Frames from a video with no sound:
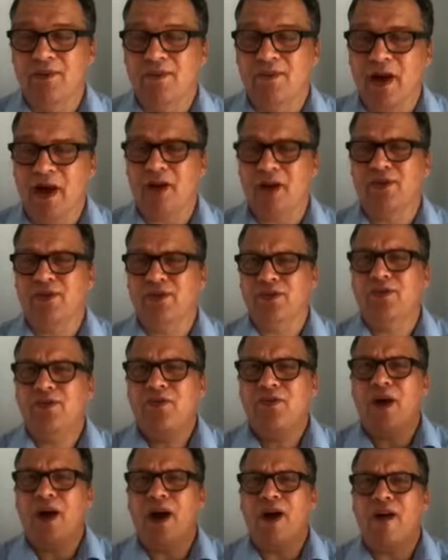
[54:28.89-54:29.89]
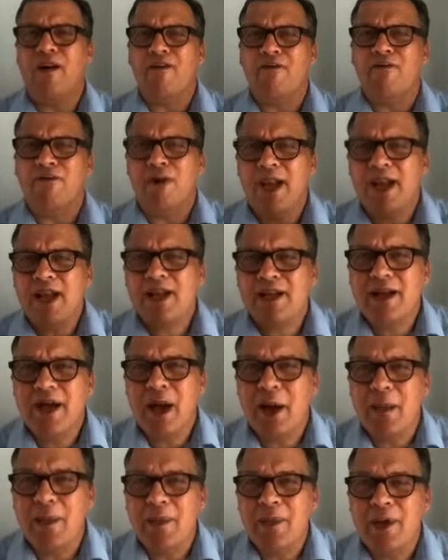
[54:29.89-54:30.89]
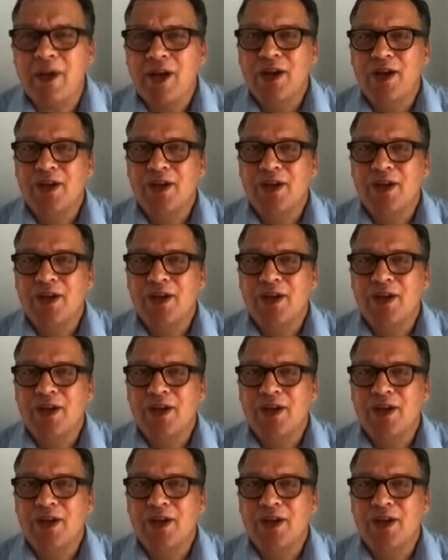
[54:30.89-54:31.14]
Wow, you are welcome